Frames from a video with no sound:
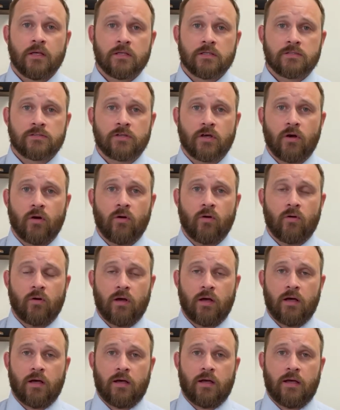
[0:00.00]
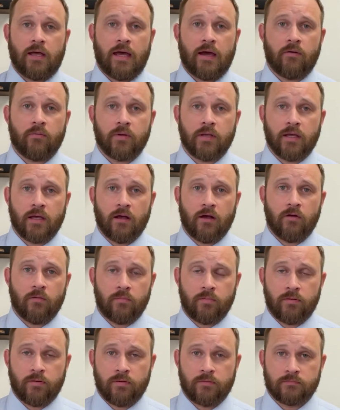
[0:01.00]
So, uh, how we
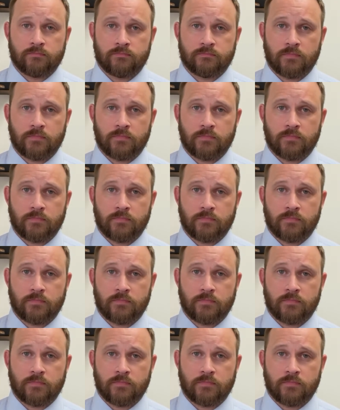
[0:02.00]
help